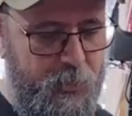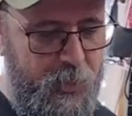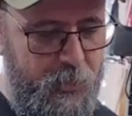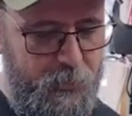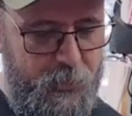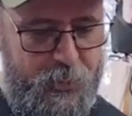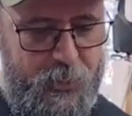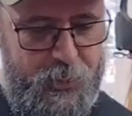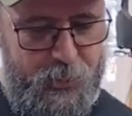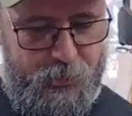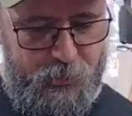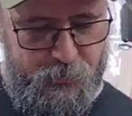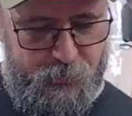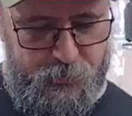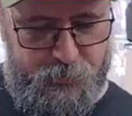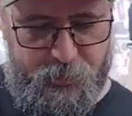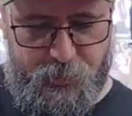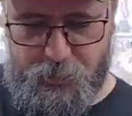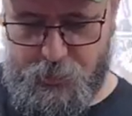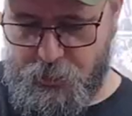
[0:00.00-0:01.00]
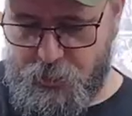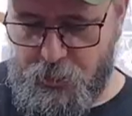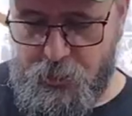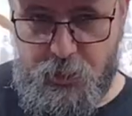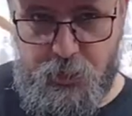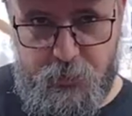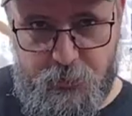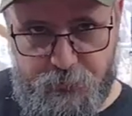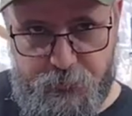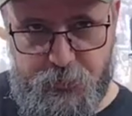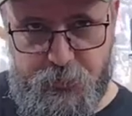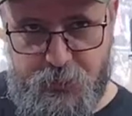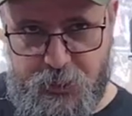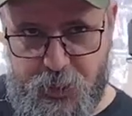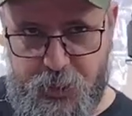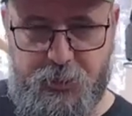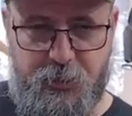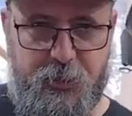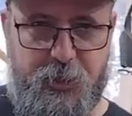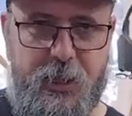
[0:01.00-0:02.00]
They would actually
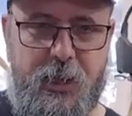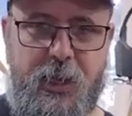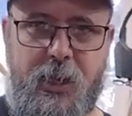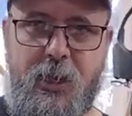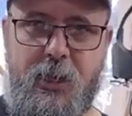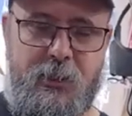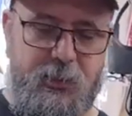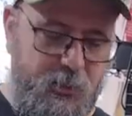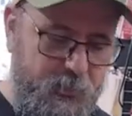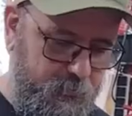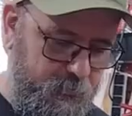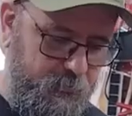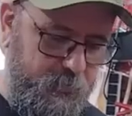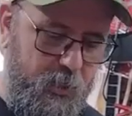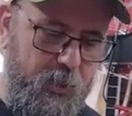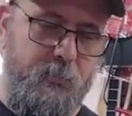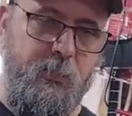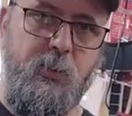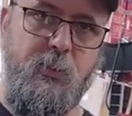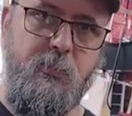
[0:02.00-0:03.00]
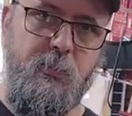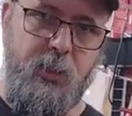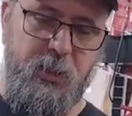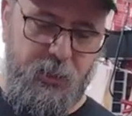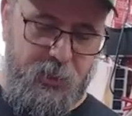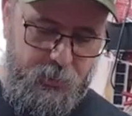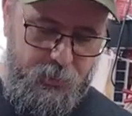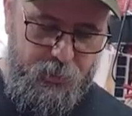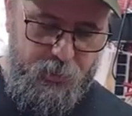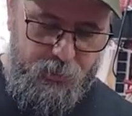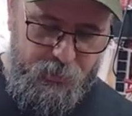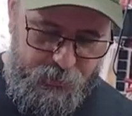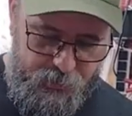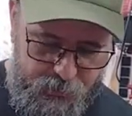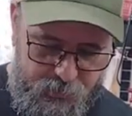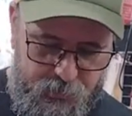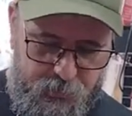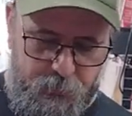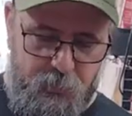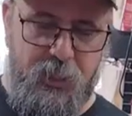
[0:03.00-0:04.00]
take their hands and rub them and
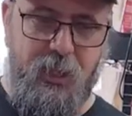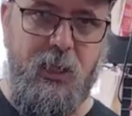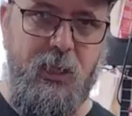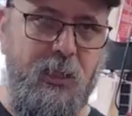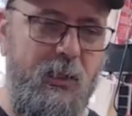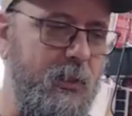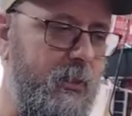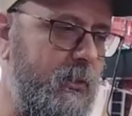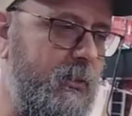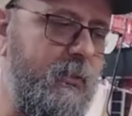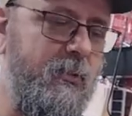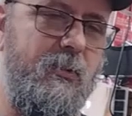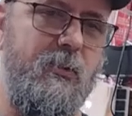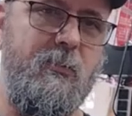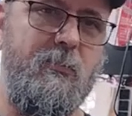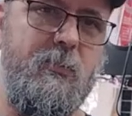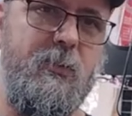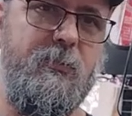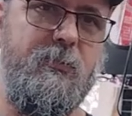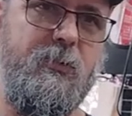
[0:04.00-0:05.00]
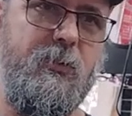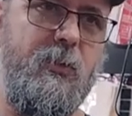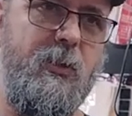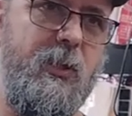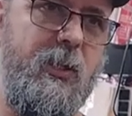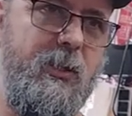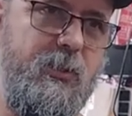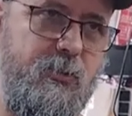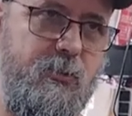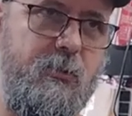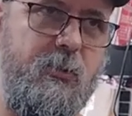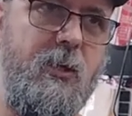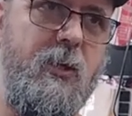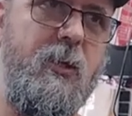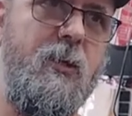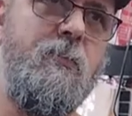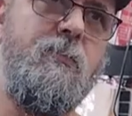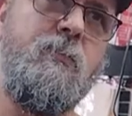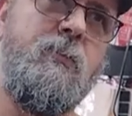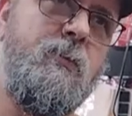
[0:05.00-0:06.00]
get some heat into them before they
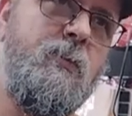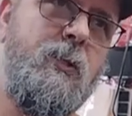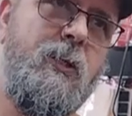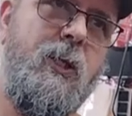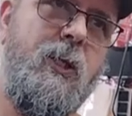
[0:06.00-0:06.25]
strung them